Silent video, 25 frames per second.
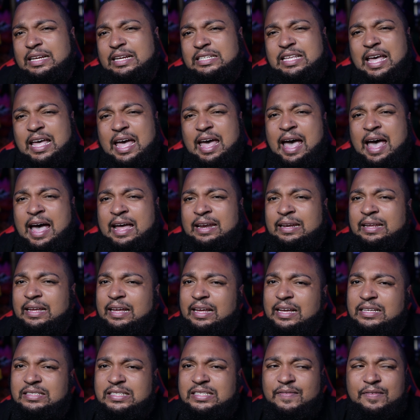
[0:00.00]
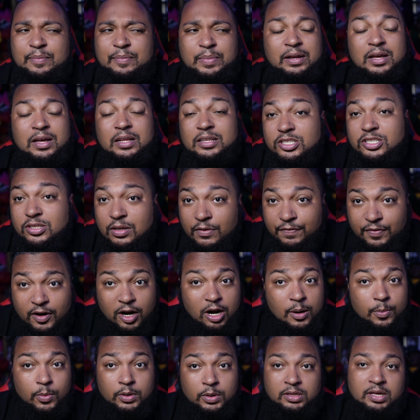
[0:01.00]
they just had ideas of it, but nothing's
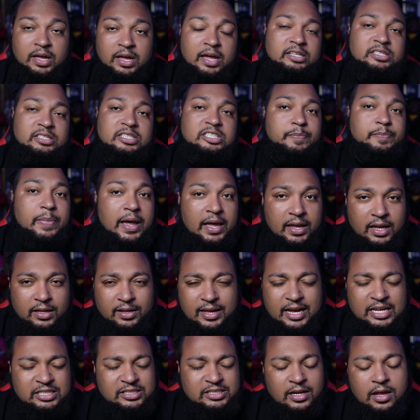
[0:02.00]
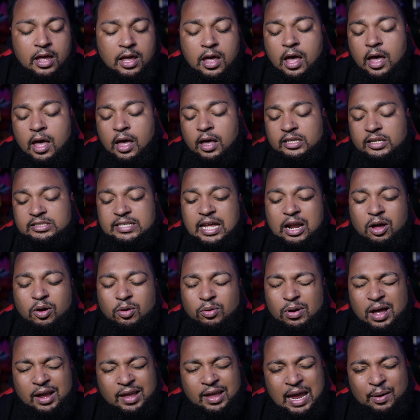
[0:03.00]
confirmed with that. Just speculation because I
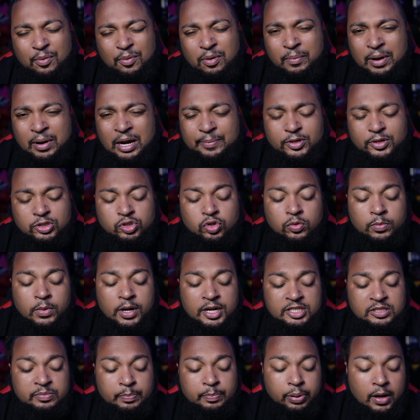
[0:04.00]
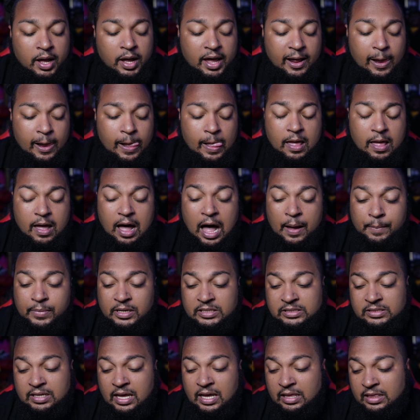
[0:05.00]
don't, I can't remember too much. But I'm
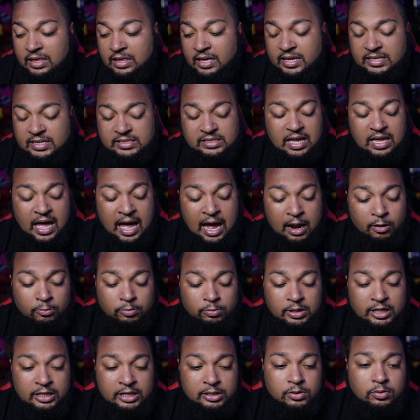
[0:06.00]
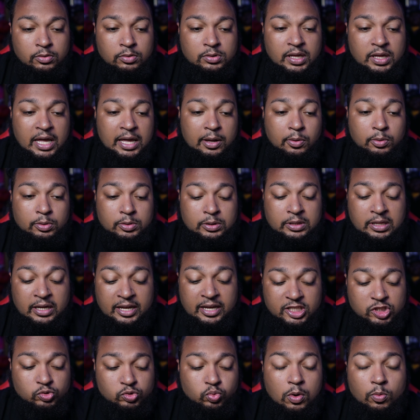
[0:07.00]
going to say this. I really do think
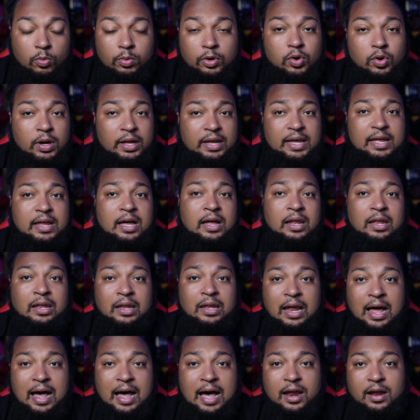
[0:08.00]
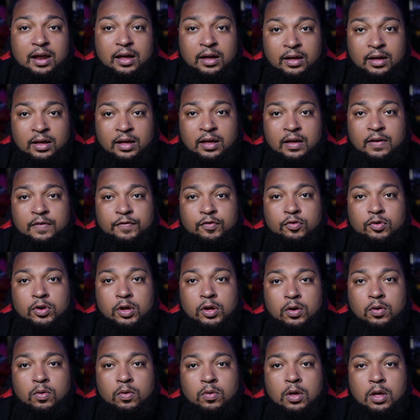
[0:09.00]
this one we're going to get a lot of, you
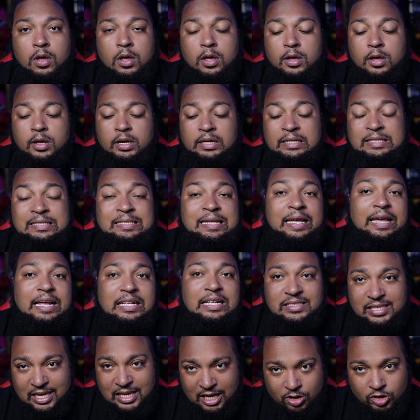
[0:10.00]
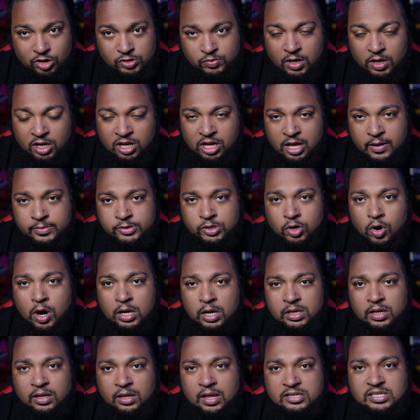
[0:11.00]
know, details when it comes to
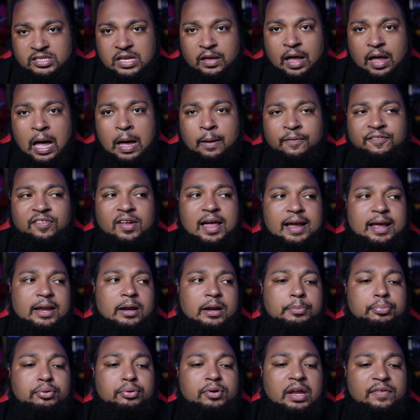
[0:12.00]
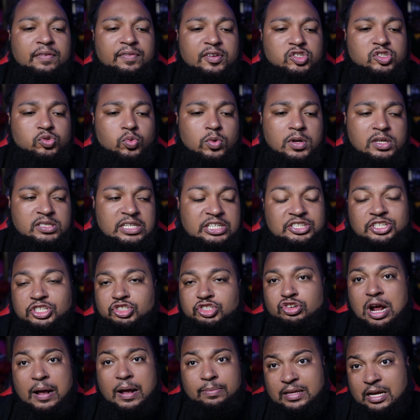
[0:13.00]
Arthur Clancy. I, I, feel like in the previous ones, he
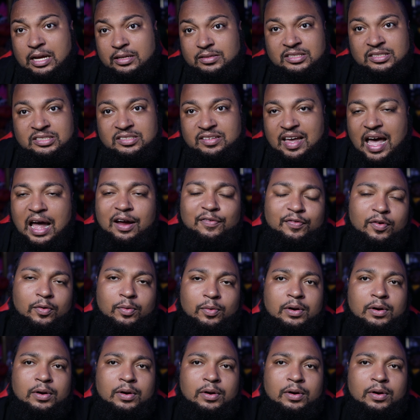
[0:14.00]
just dropped out the sky for